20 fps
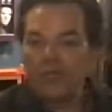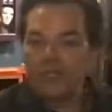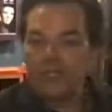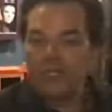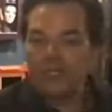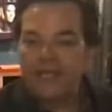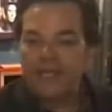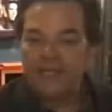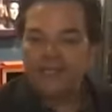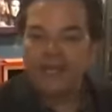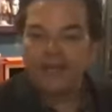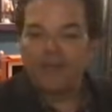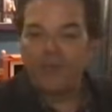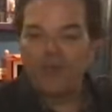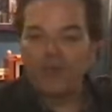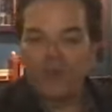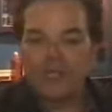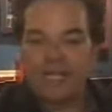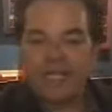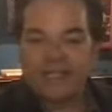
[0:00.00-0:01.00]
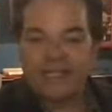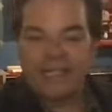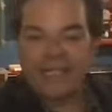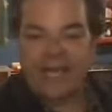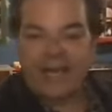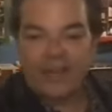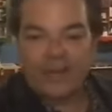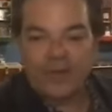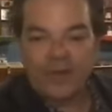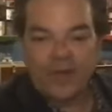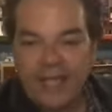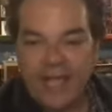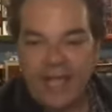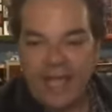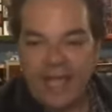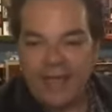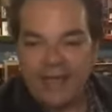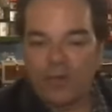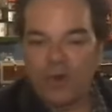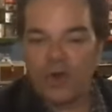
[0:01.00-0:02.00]
it, and then we would get together
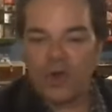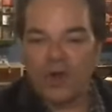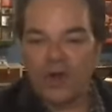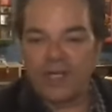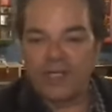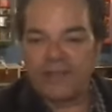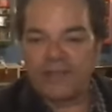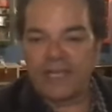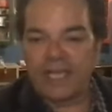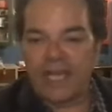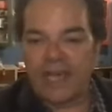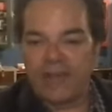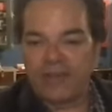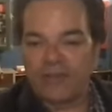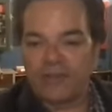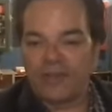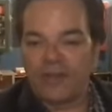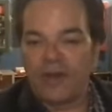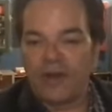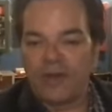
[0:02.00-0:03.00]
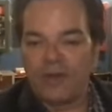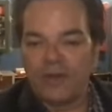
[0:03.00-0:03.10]
and work on it together. So